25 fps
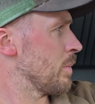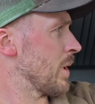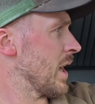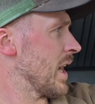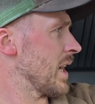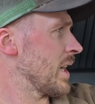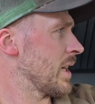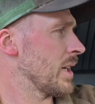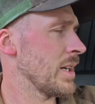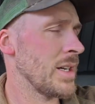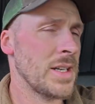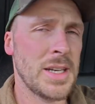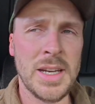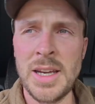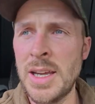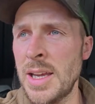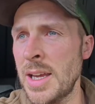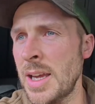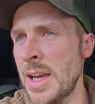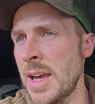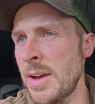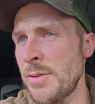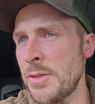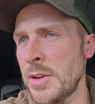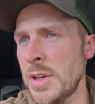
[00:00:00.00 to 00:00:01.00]
back and
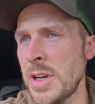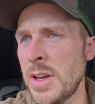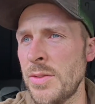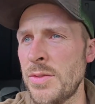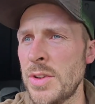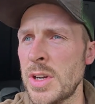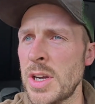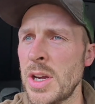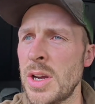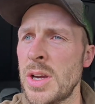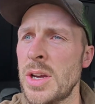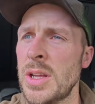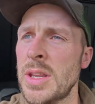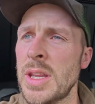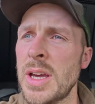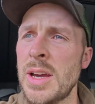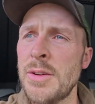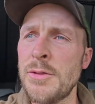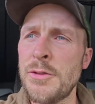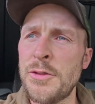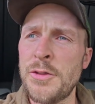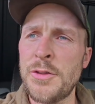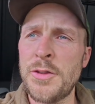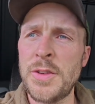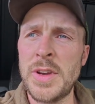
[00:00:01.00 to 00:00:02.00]
have another go at that
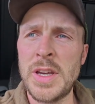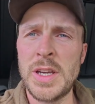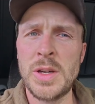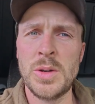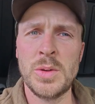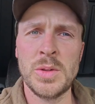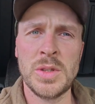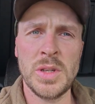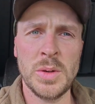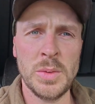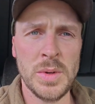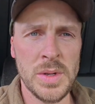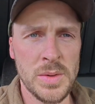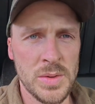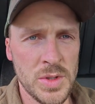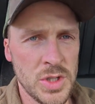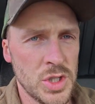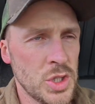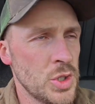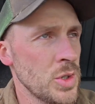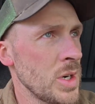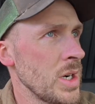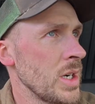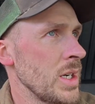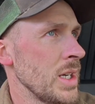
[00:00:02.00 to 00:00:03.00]
field that we were
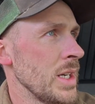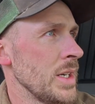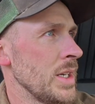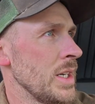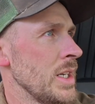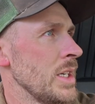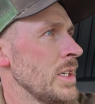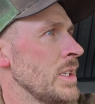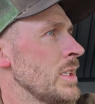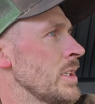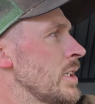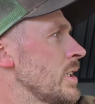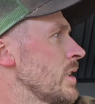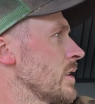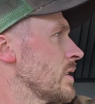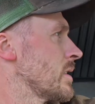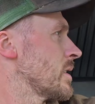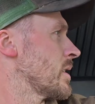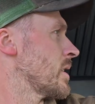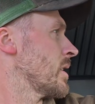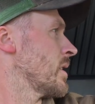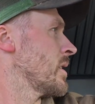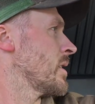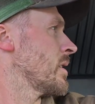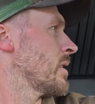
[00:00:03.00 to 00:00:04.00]
struggling in, because
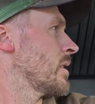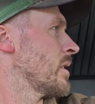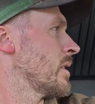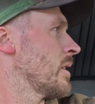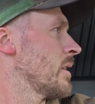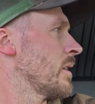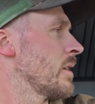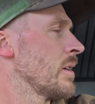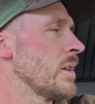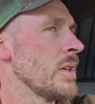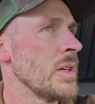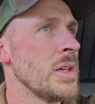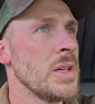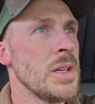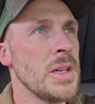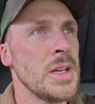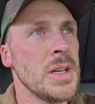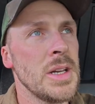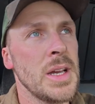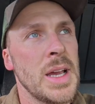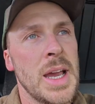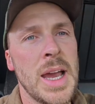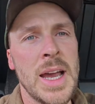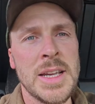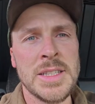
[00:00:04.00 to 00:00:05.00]

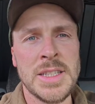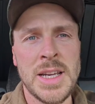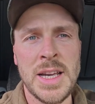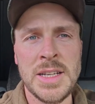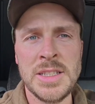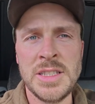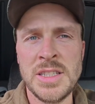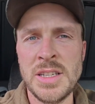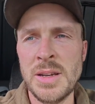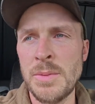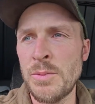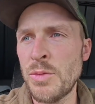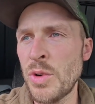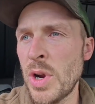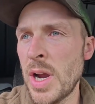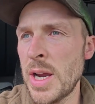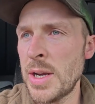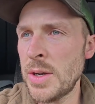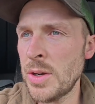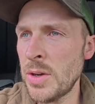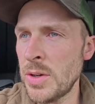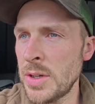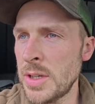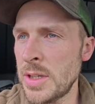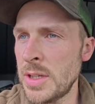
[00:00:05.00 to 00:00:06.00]
it has had some
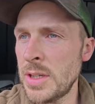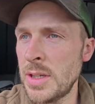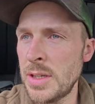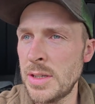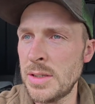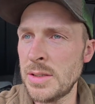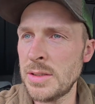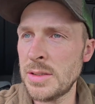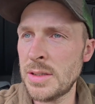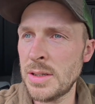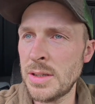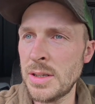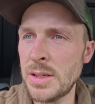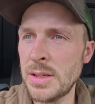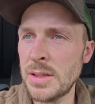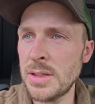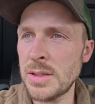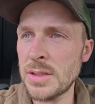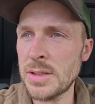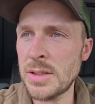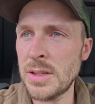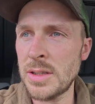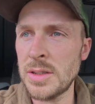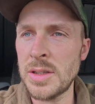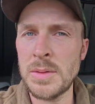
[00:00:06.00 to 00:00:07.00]
rain on it, and it
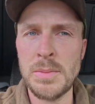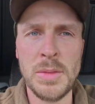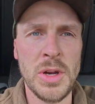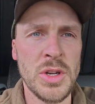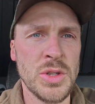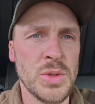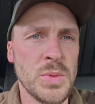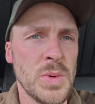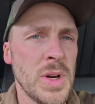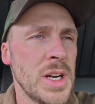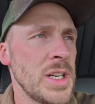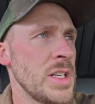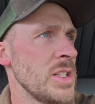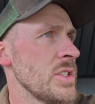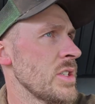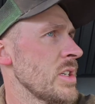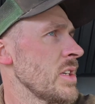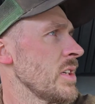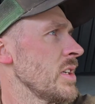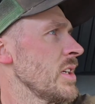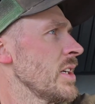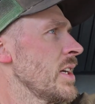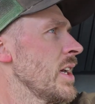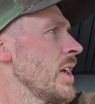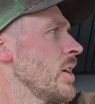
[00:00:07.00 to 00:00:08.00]
looks like the most rain it's
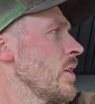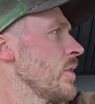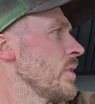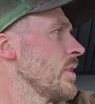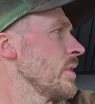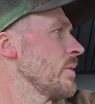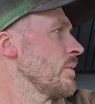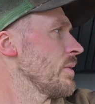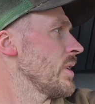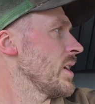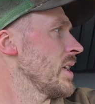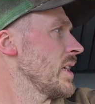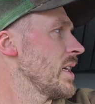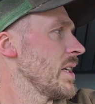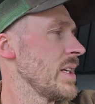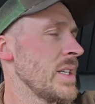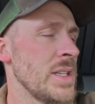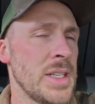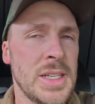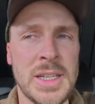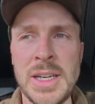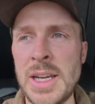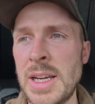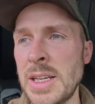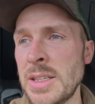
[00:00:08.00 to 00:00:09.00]
going to get on it really in
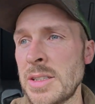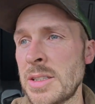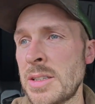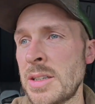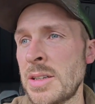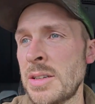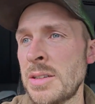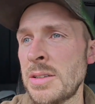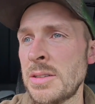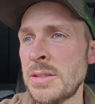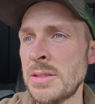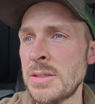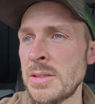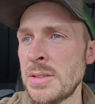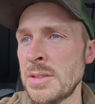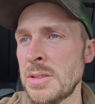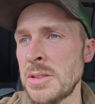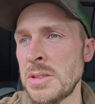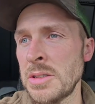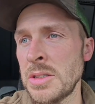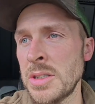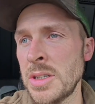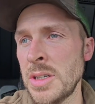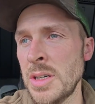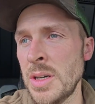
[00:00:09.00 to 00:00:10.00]
the next
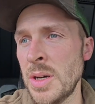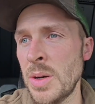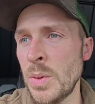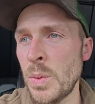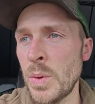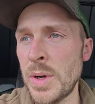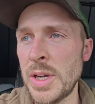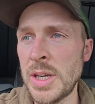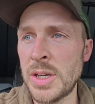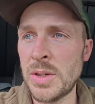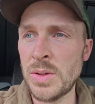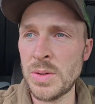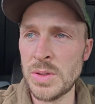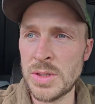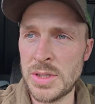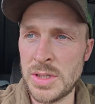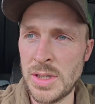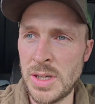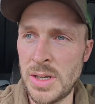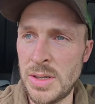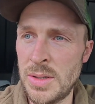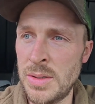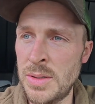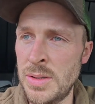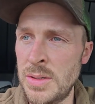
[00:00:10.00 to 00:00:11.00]
week or
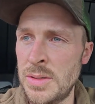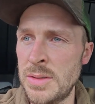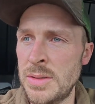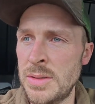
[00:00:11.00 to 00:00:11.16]
so.